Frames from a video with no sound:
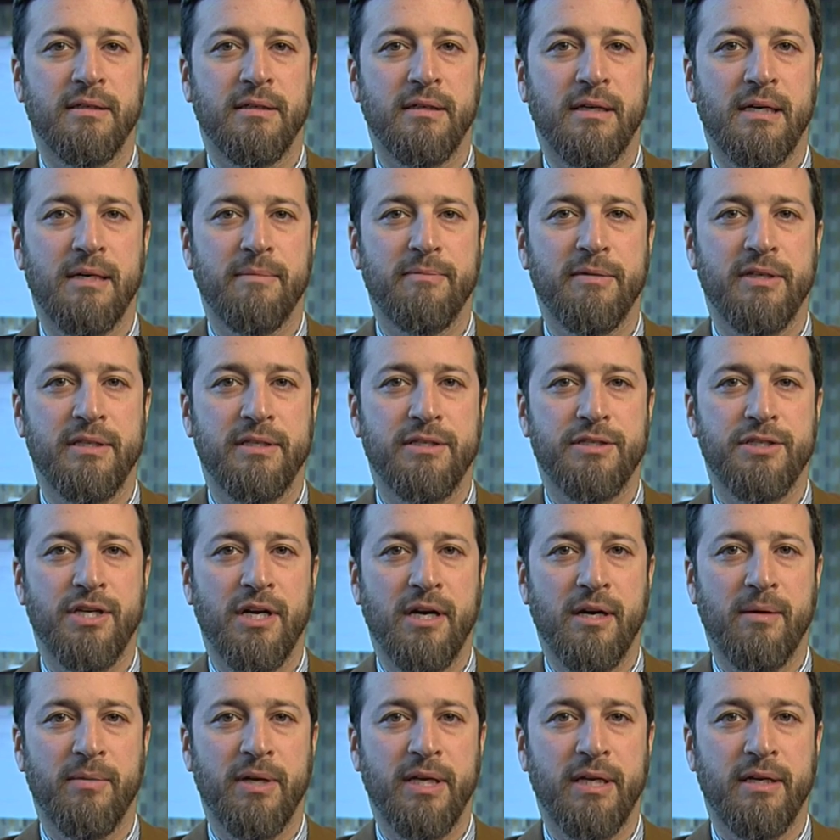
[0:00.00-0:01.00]
I'm the
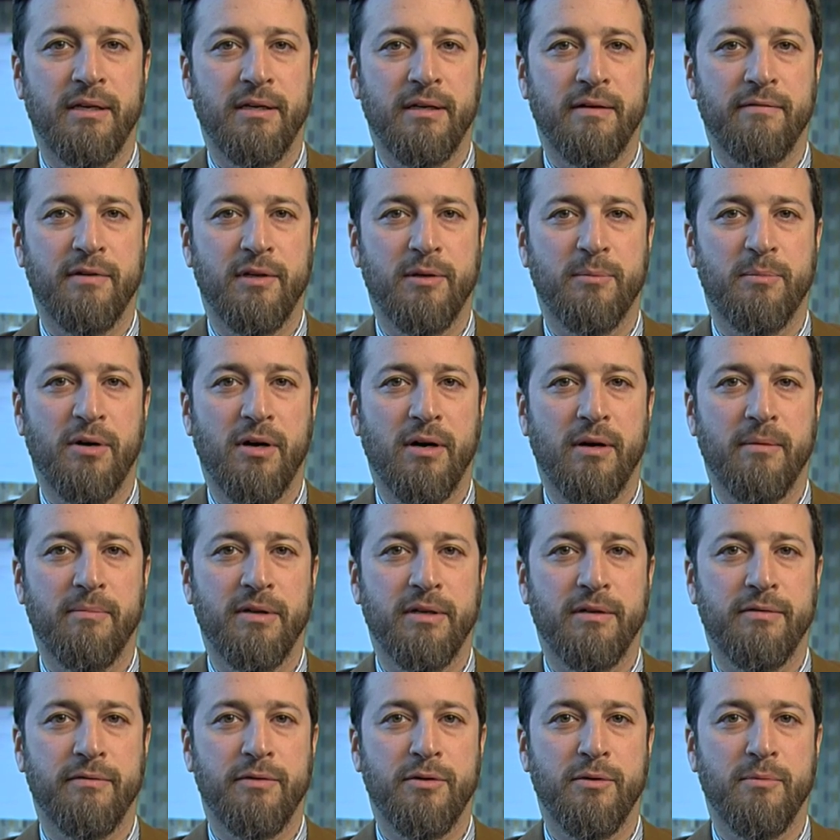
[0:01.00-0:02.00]
chairman of the
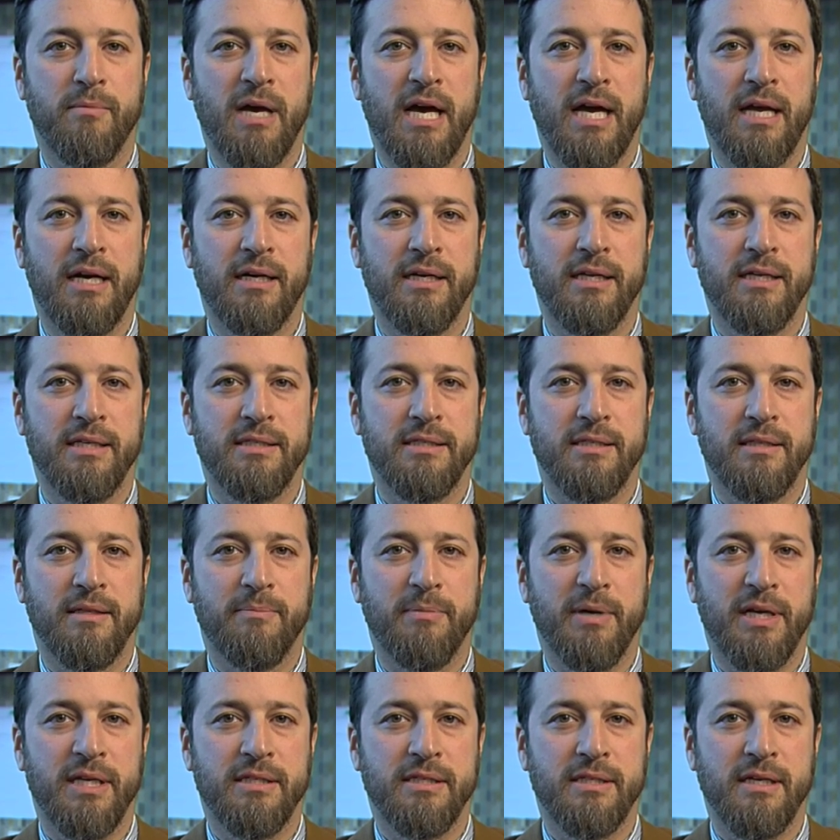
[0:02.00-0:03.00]
Department of Humanities at the
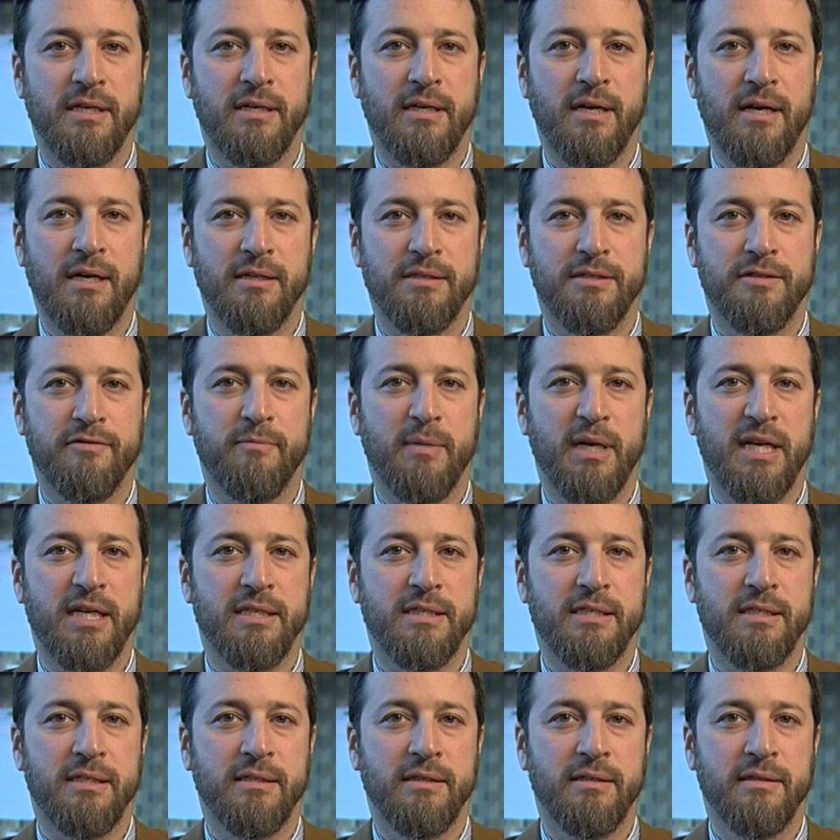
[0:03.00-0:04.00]
Penn State College of
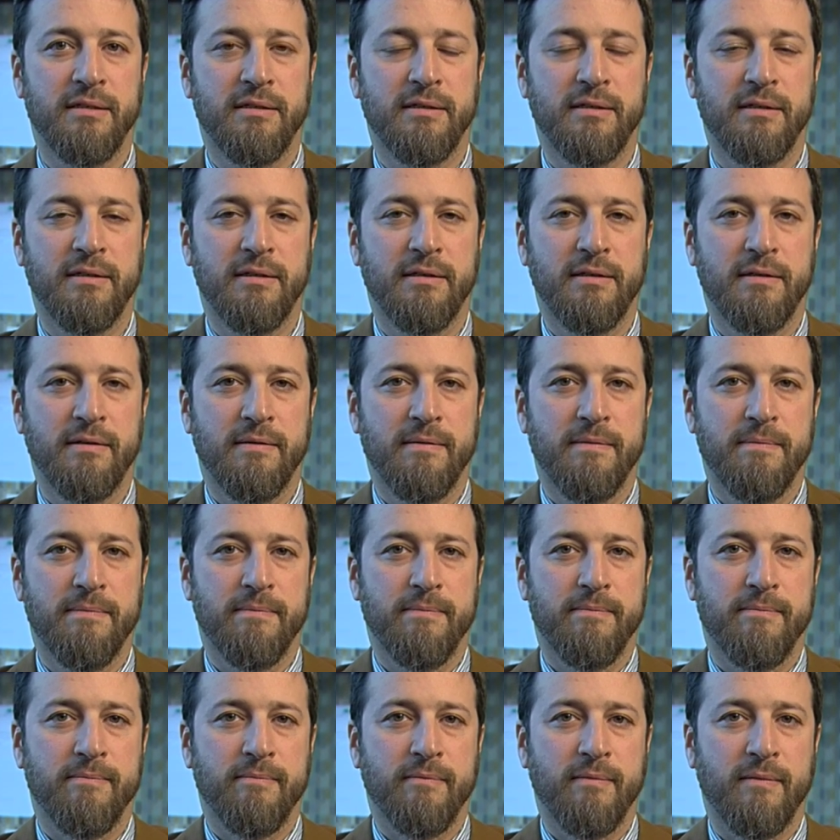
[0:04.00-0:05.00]
Medicine.
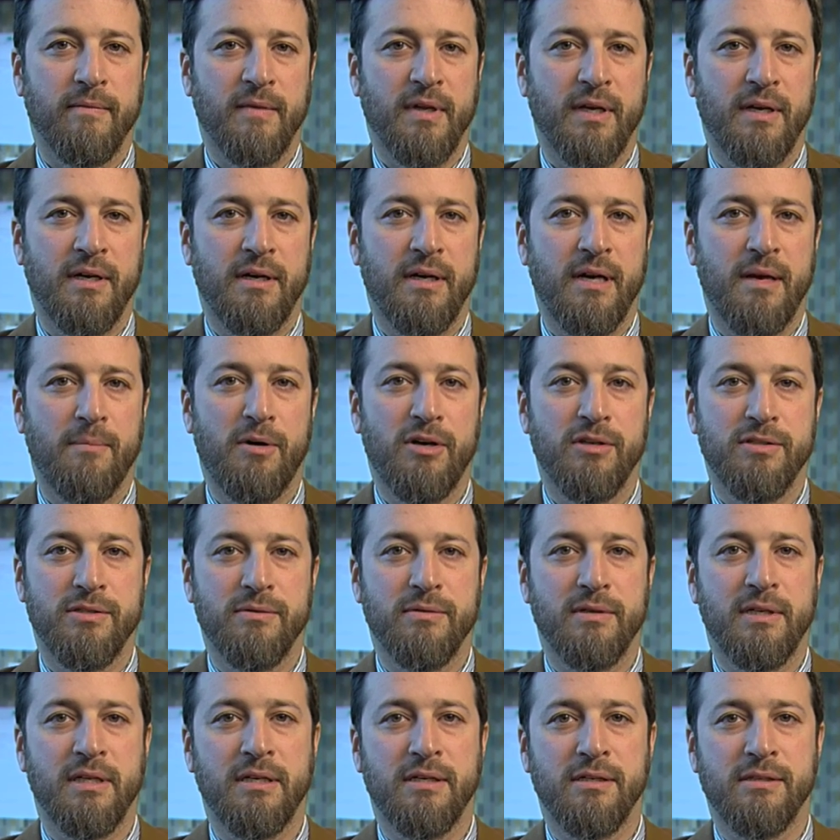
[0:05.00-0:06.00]
Uh, I'm
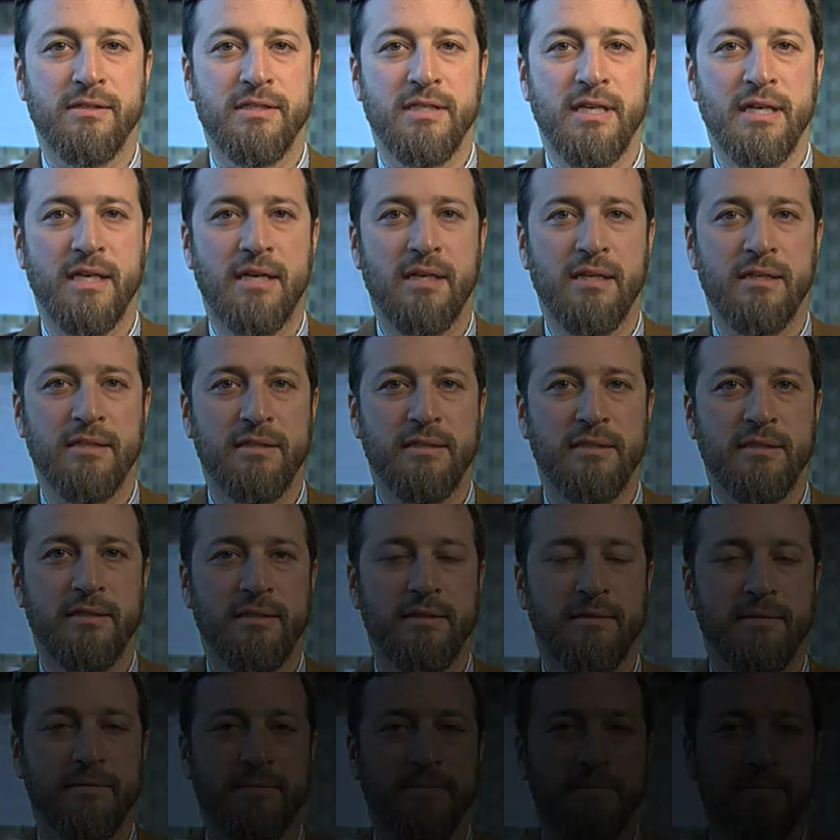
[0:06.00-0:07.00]
also a clinical psychologist.